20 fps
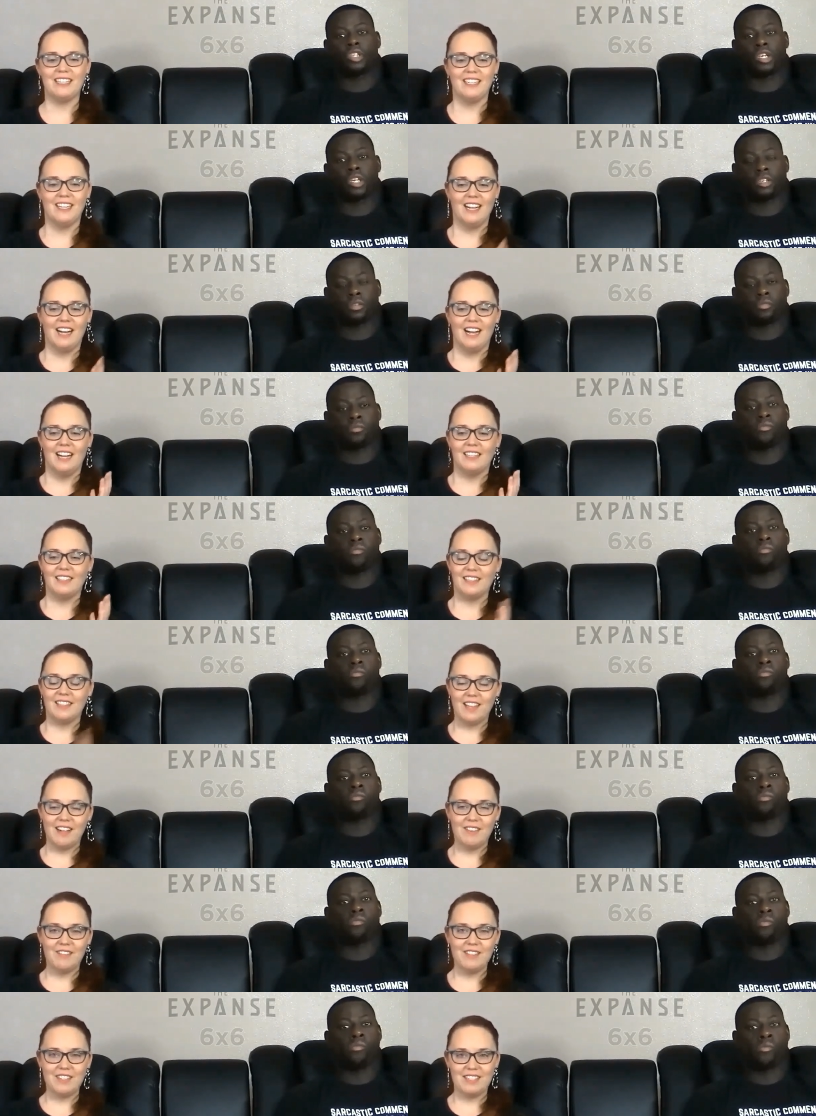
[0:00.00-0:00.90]
Speaker 1: it. Love
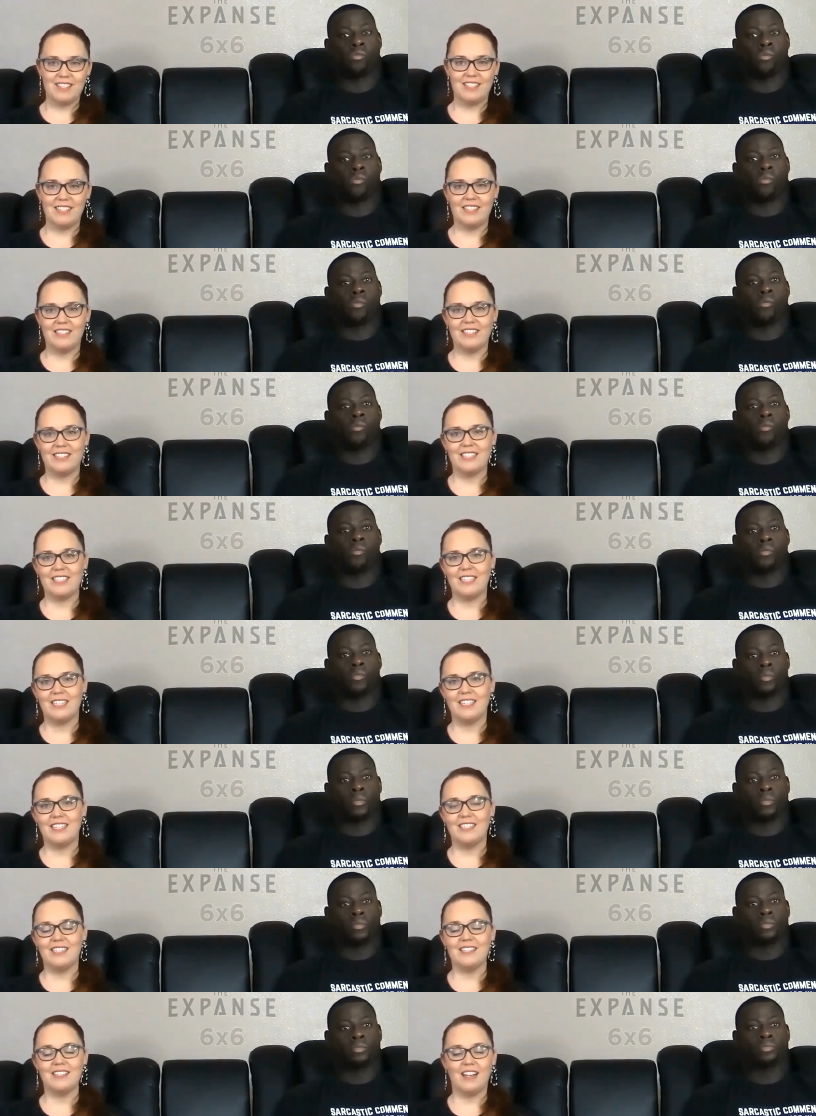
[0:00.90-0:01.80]
the series.
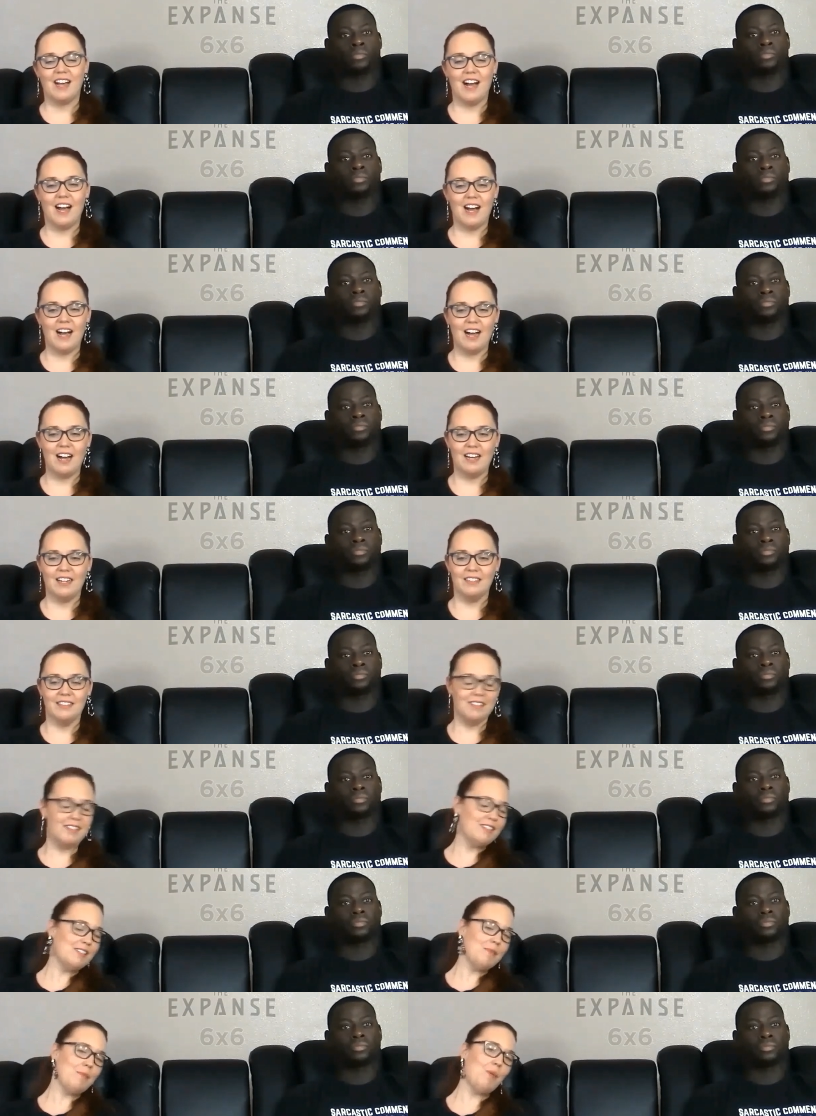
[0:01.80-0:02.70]
Uh,
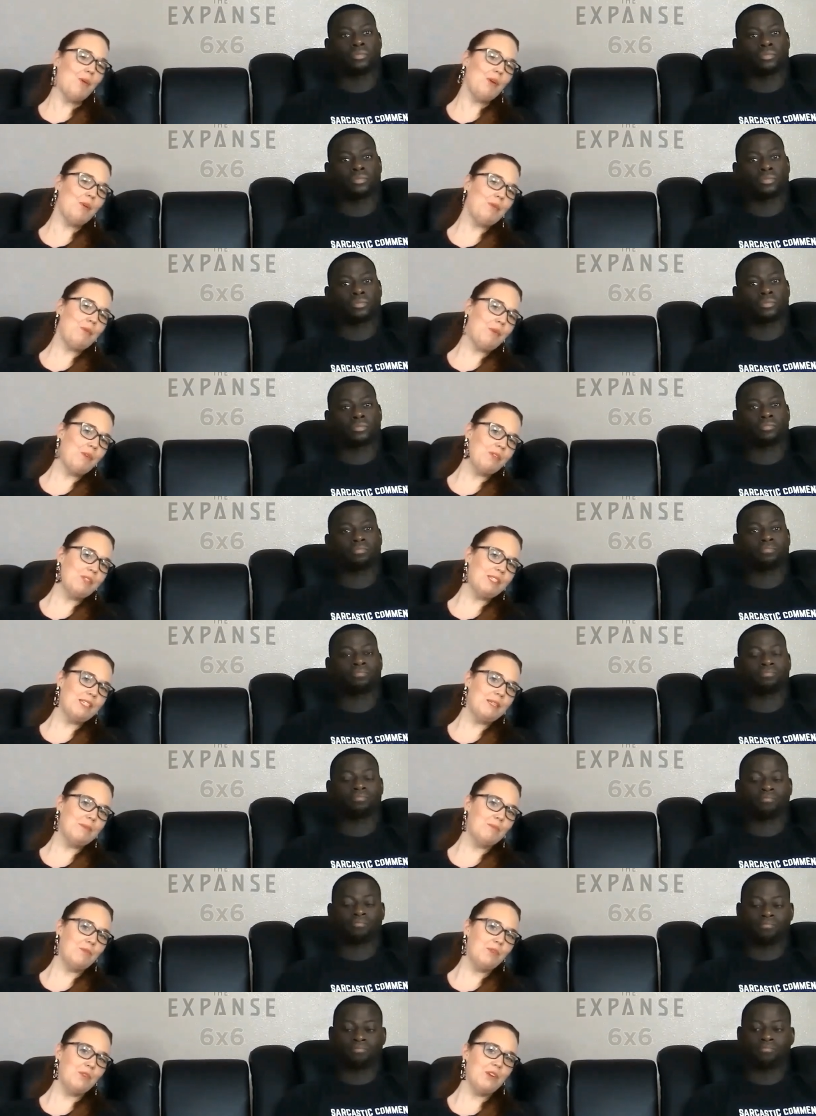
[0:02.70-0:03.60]
disappointed we won't see
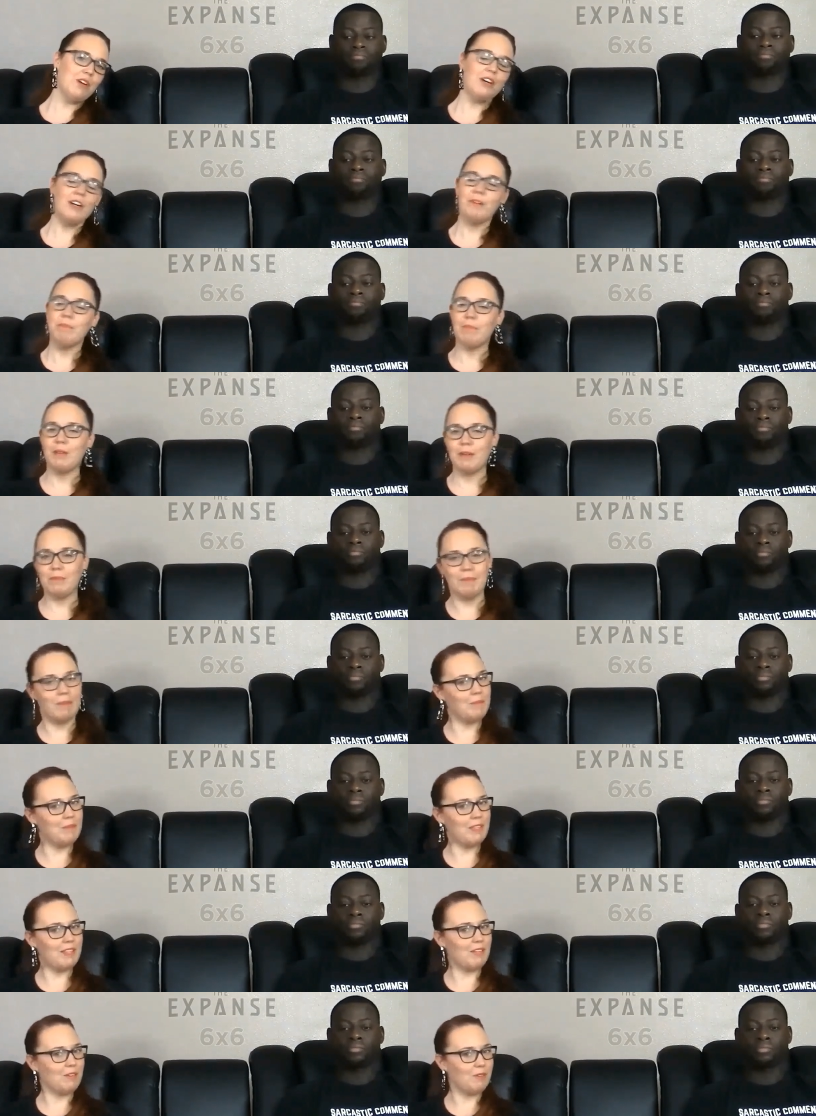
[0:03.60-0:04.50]
more, but maybe
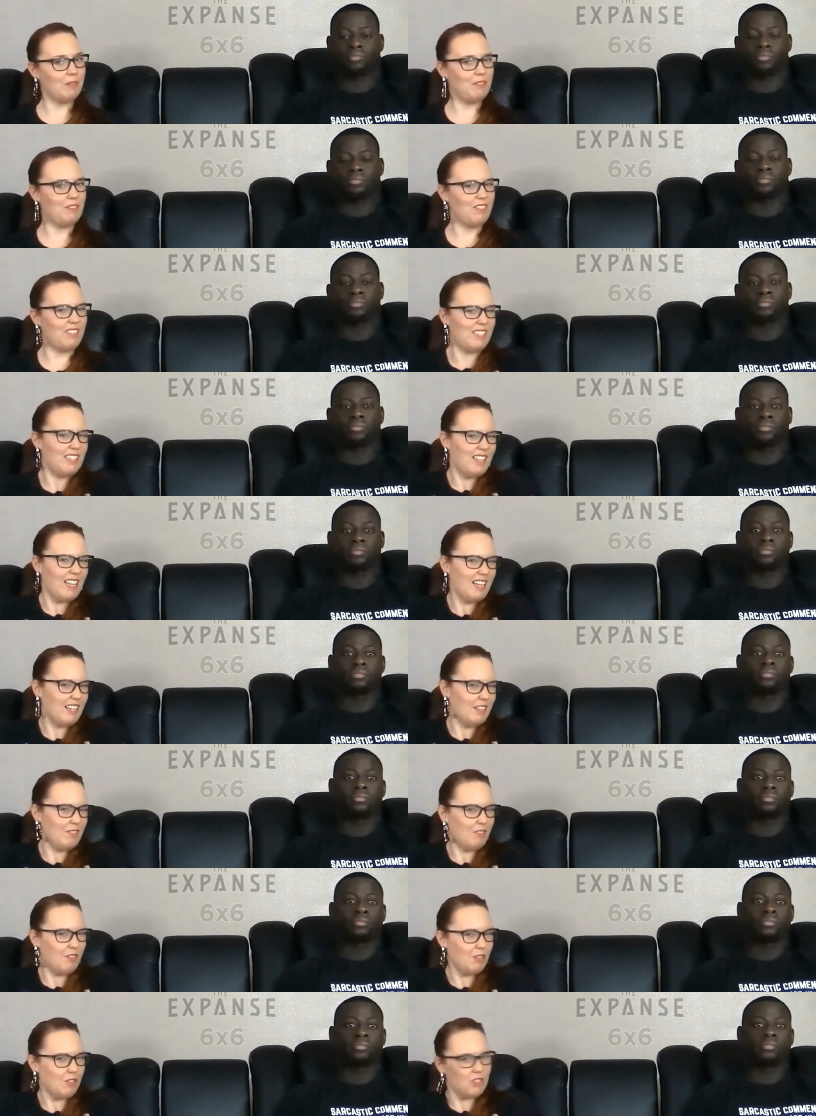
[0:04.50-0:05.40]
they'll revisit that in the
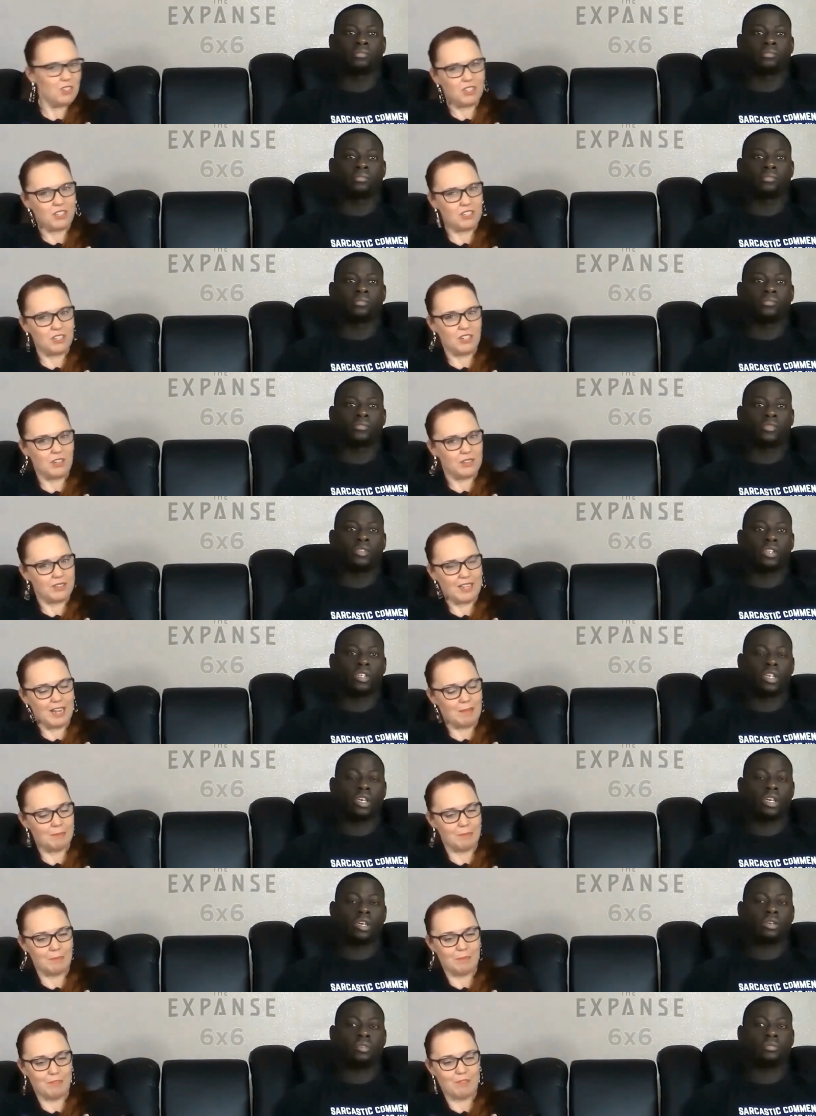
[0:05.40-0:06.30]
future. You know, it's happened yeah,
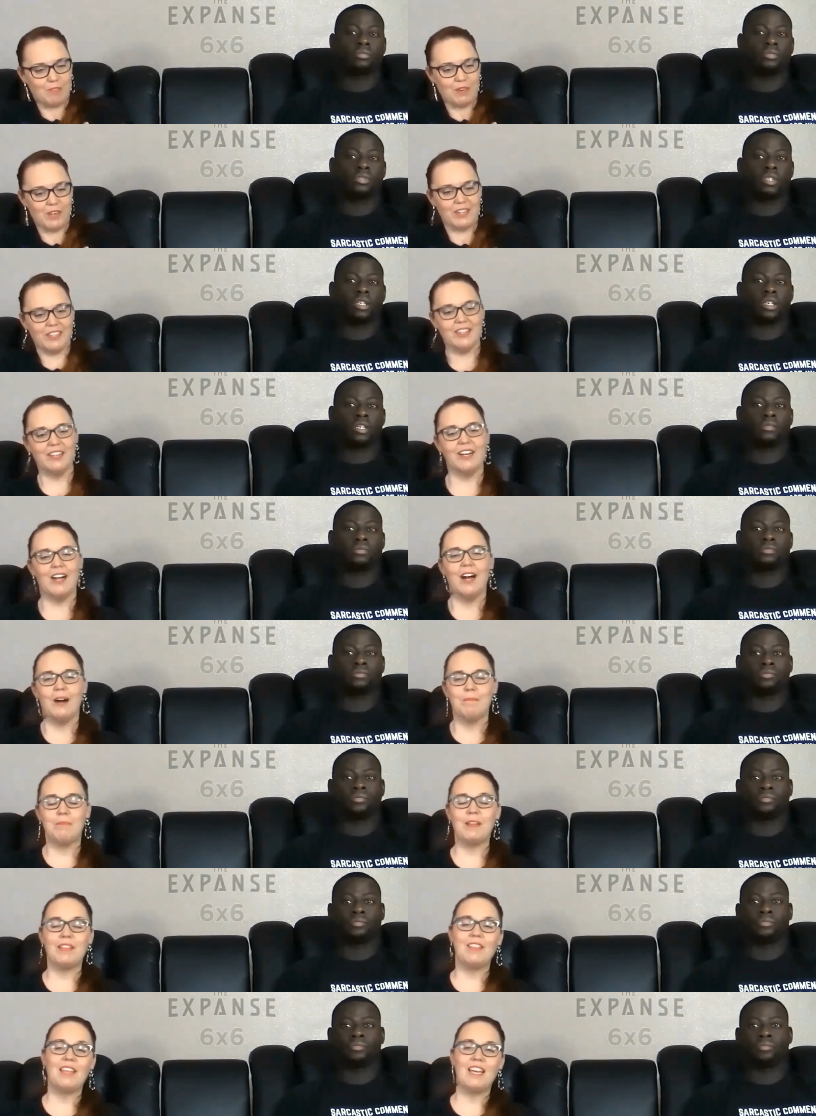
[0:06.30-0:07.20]
before. Yeah. But
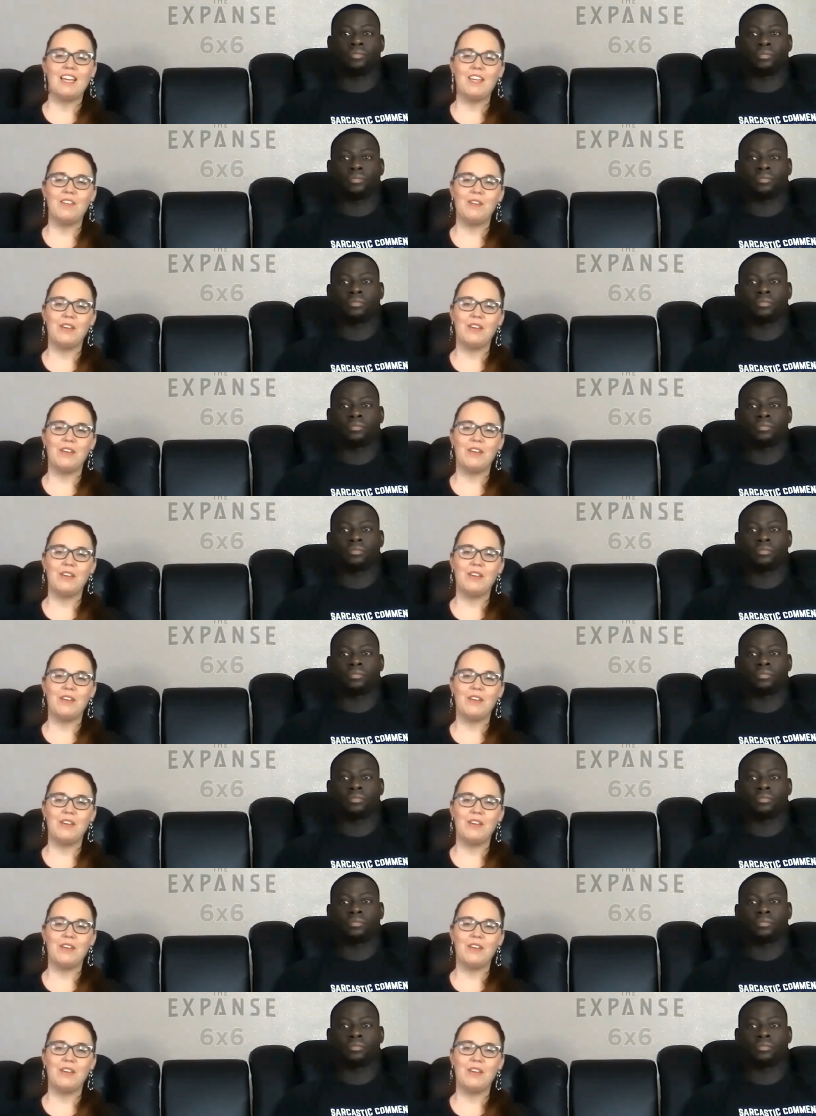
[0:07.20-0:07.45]
thank you